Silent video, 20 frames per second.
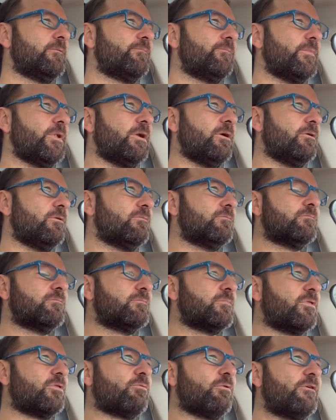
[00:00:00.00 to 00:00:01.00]
you know,
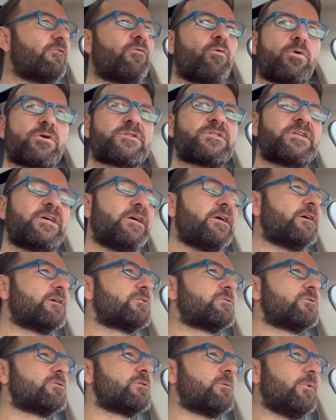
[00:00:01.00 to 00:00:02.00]
three, four,
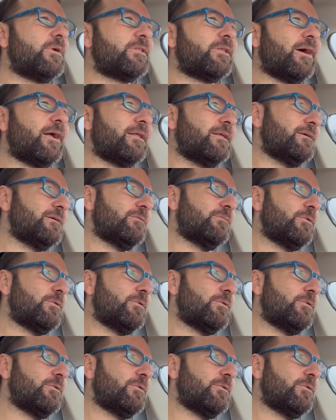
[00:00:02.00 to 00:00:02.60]
six, or something like that, he,